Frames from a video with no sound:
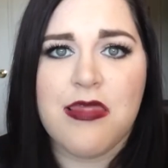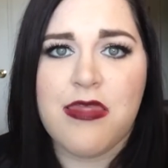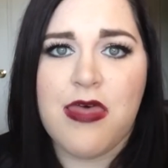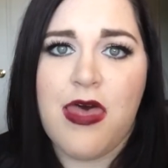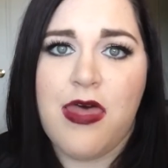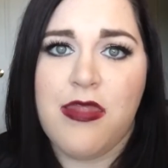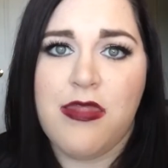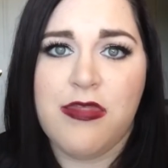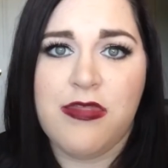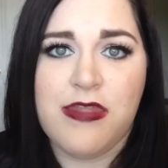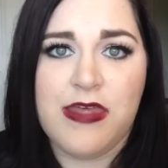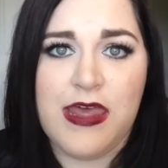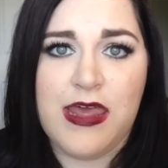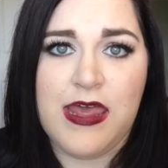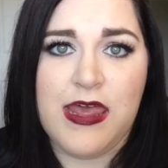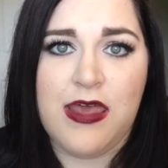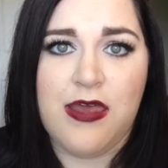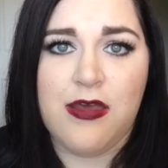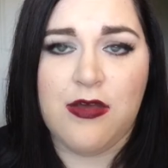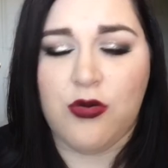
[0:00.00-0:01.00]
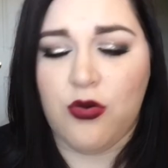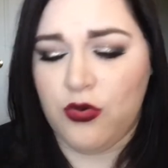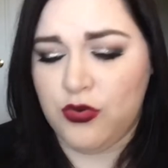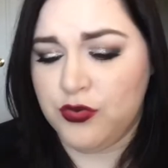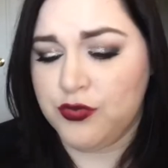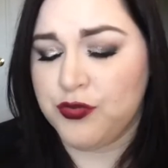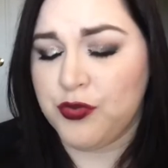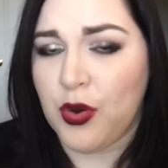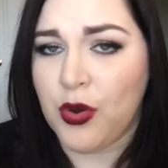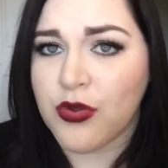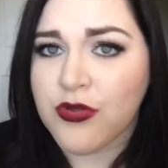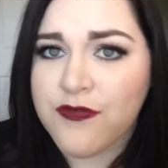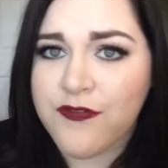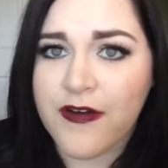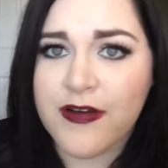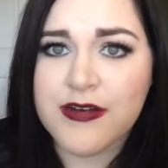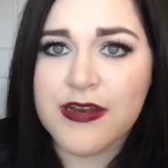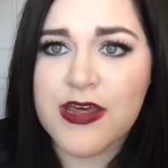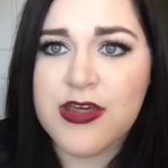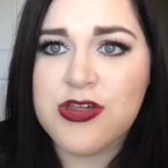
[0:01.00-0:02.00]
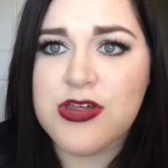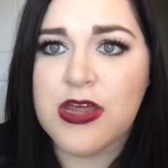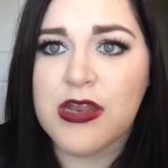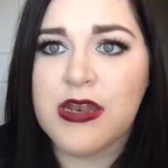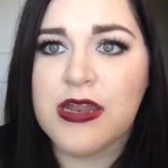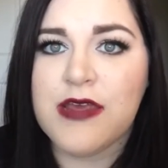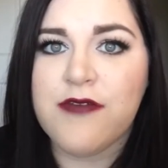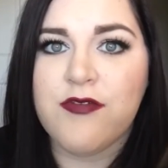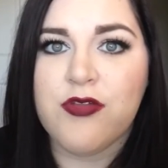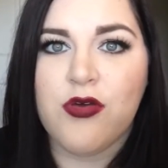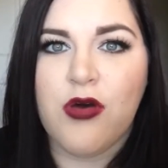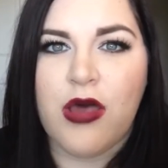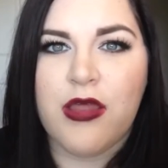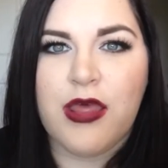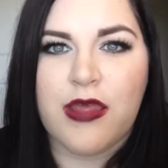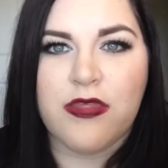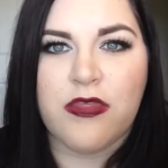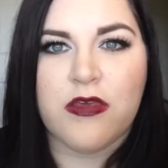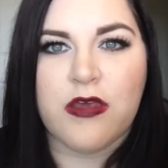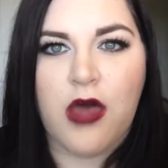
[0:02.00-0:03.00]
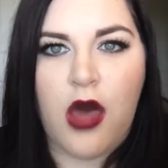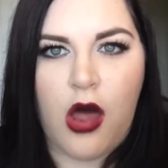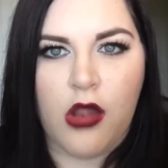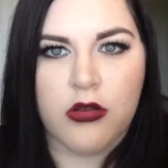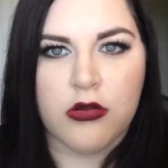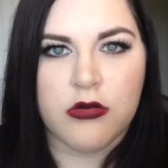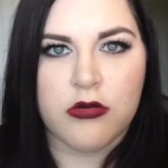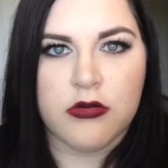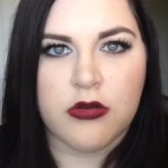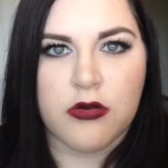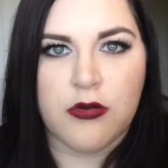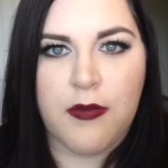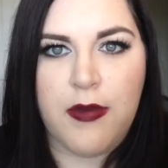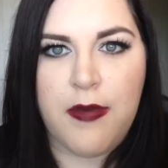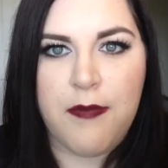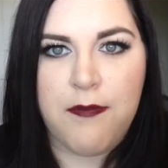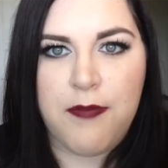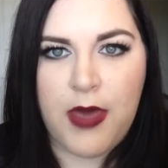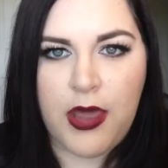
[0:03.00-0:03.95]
than the Golden Rose Foundation, even though I like the color a little bit